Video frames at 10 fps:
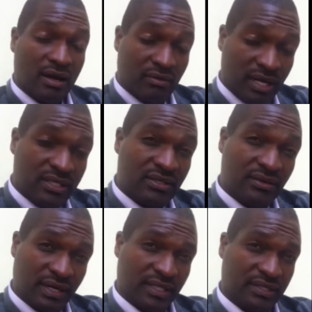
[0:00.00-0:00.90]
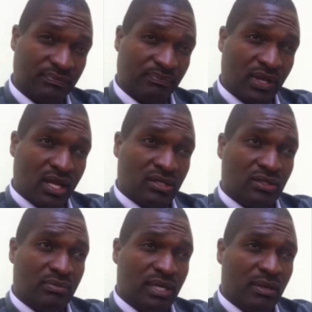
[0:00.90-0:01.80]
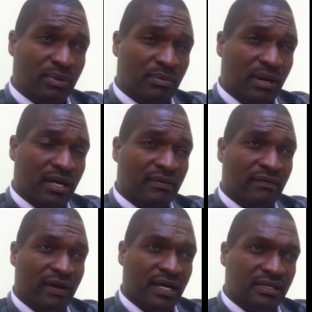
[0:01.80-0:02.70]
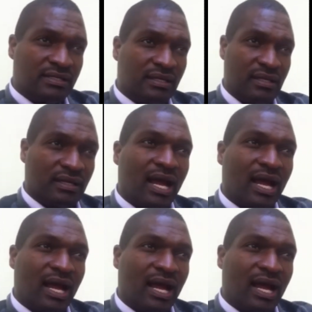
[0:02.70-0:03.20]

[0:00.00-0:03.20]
are quite great. So many people are advising,